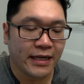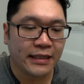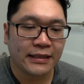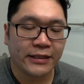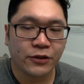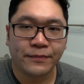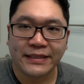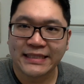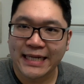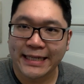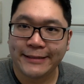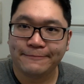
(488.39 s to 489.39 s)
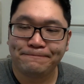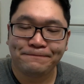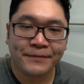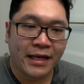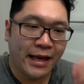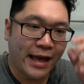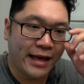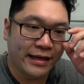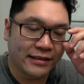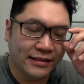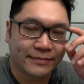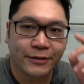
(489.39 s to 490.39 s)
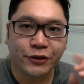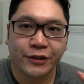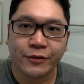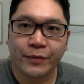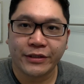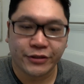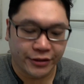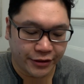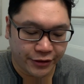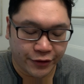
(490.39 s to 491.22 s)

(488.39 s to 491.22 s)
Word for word: a little bit tight and especially in the winter,